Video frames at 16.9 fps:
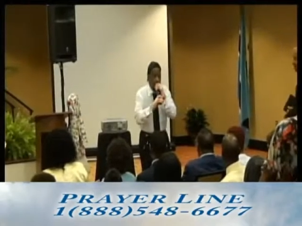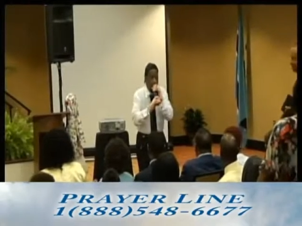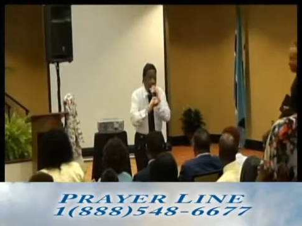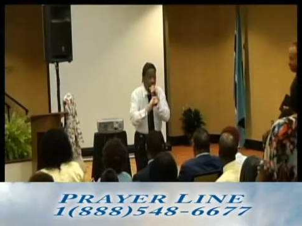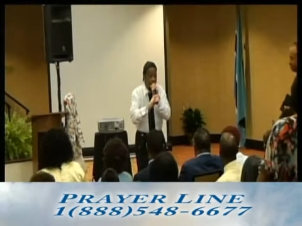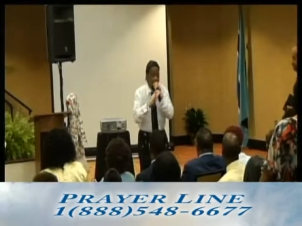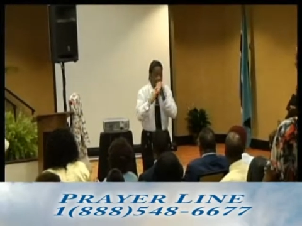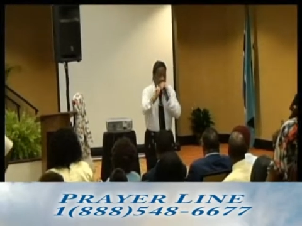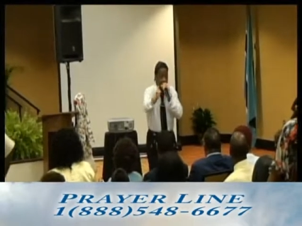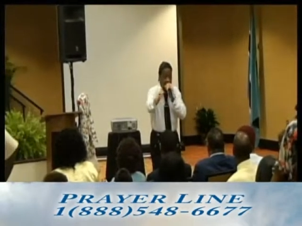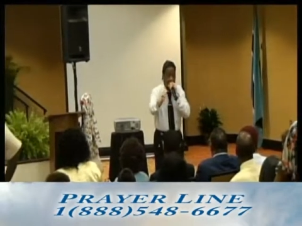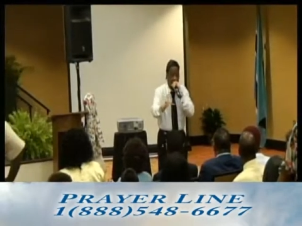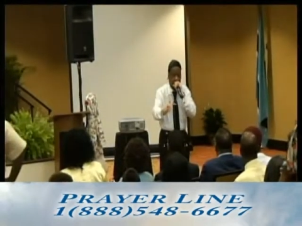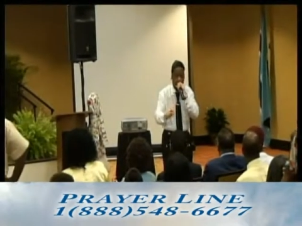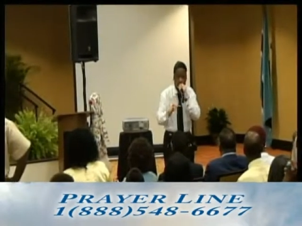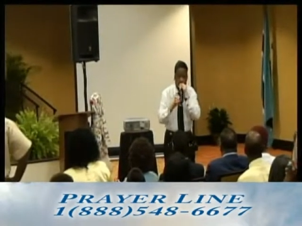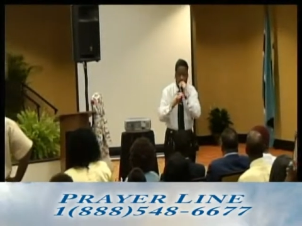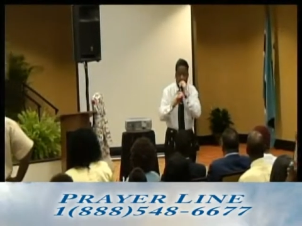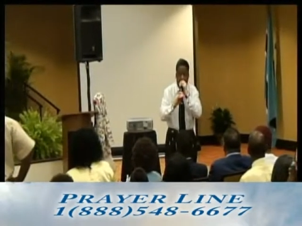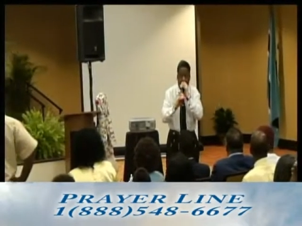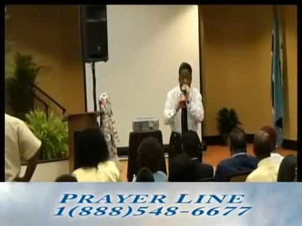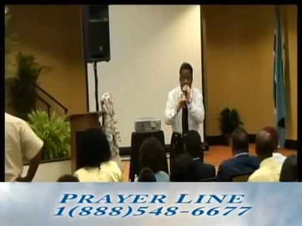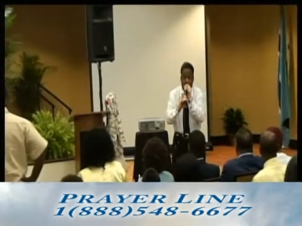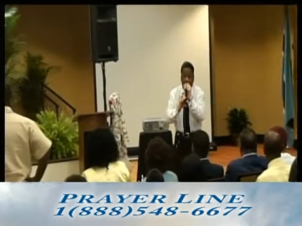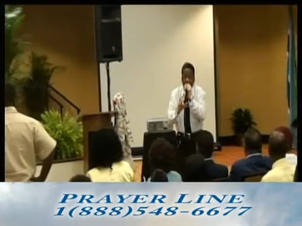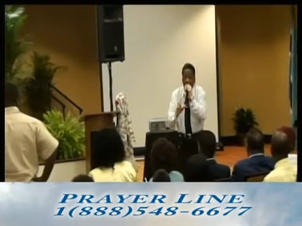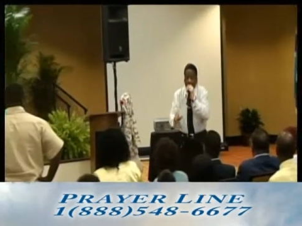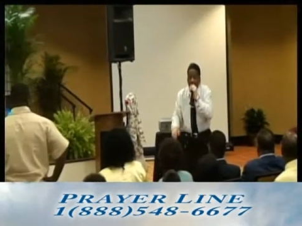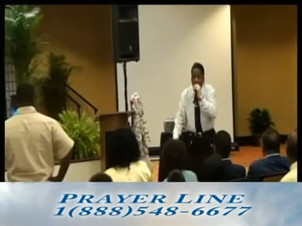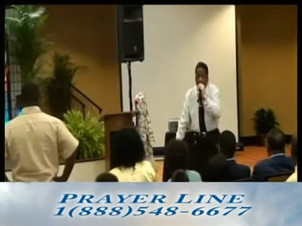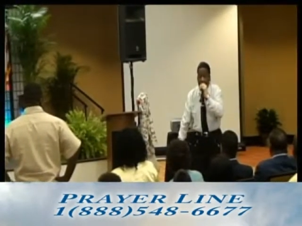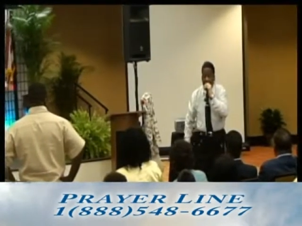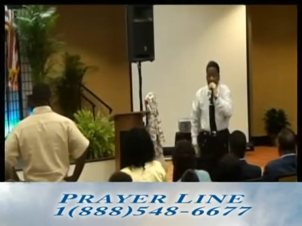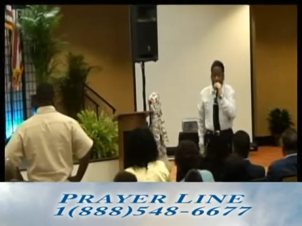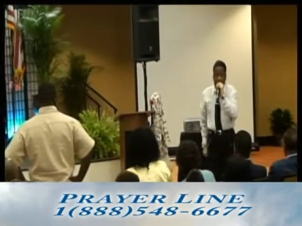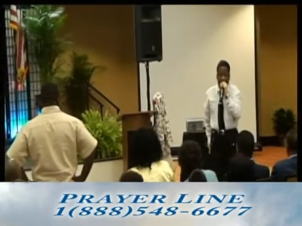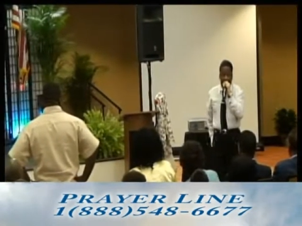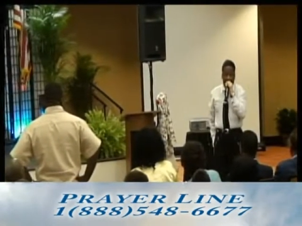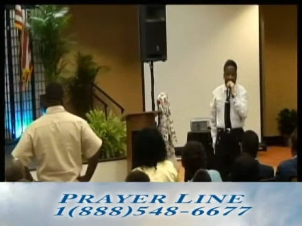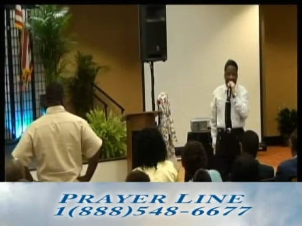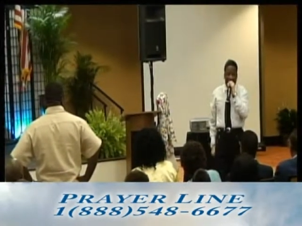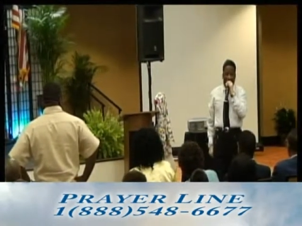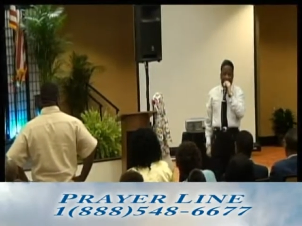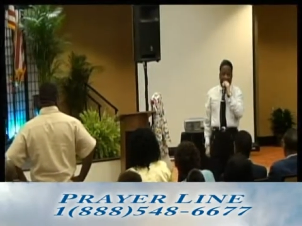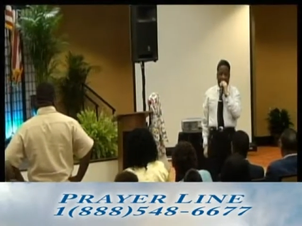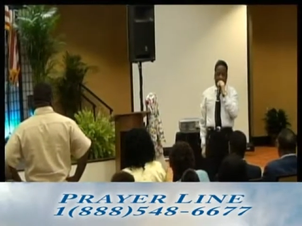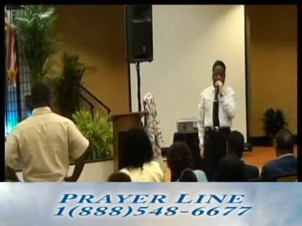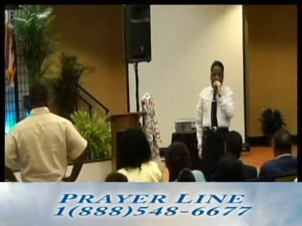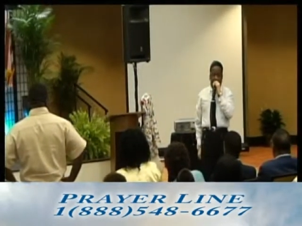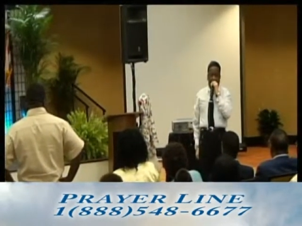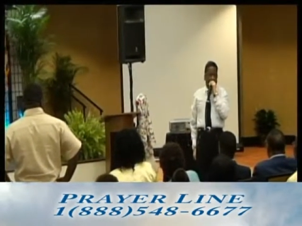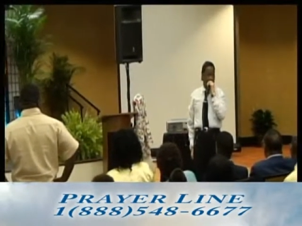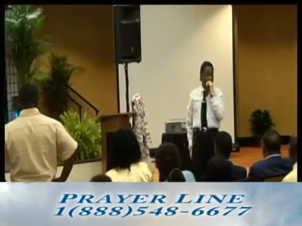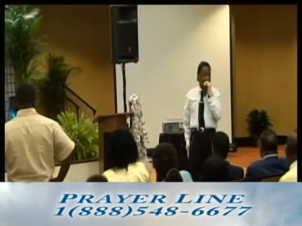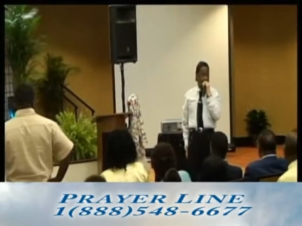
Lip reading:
(no speaker visible)